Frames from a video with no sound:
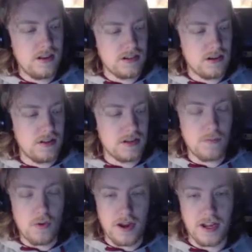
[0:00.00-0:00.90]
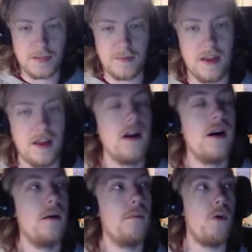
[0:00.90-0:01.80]
So that's more EXP,
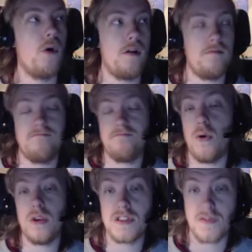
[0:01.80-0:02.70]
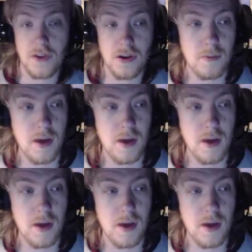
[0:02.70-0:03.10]
more points for you,